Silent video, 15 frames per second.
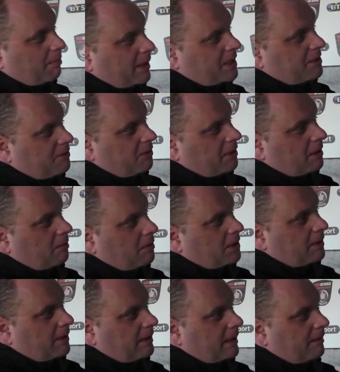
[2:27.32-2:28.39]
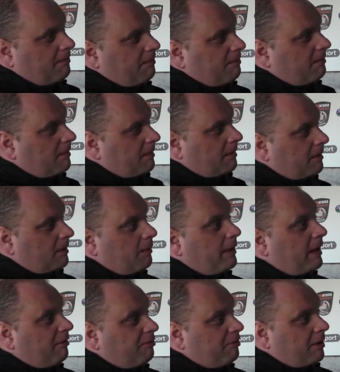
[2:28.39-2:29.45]
players for you, were they? Louis
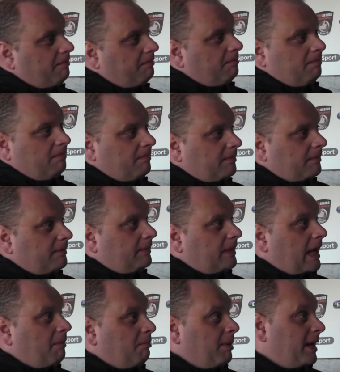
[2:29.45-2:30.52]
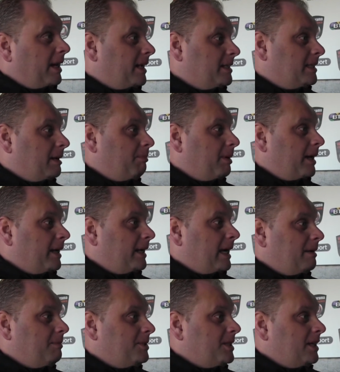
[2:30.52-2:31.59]
up front, Dan Bennett has had better
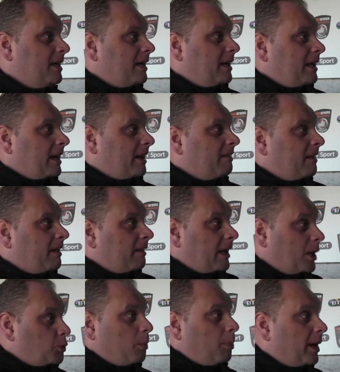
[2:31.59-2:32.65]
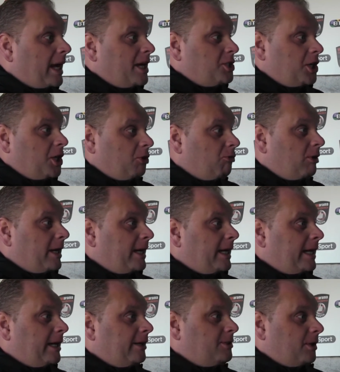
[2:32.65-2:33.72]
games. Those are players that you really
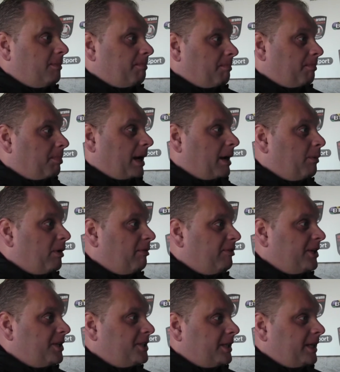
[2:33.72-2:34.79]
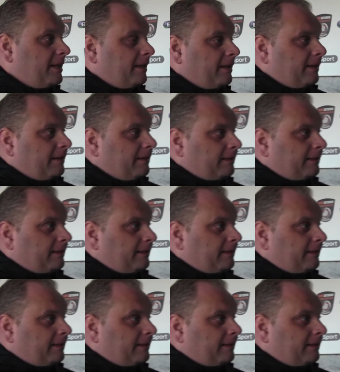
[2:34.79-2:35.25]
needed to play well for you today.